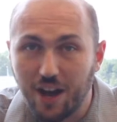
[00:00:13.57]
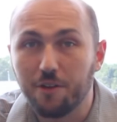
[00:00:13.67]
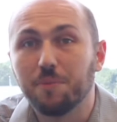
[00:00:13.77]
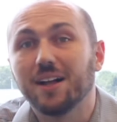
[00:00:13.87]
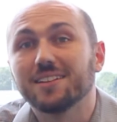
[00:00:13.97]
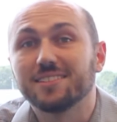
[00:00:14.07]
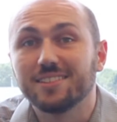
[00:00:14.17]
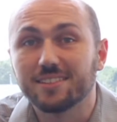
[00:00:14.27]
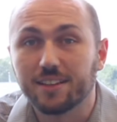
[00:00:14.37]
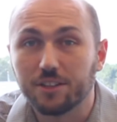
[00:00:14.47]
five
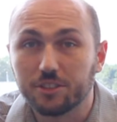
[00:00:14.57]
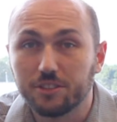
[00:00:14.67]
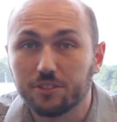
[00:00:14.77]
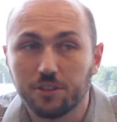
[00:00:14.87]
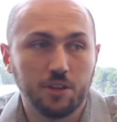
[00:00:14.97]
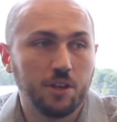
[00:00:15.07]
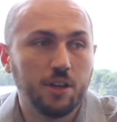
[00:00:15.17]
policy discussions.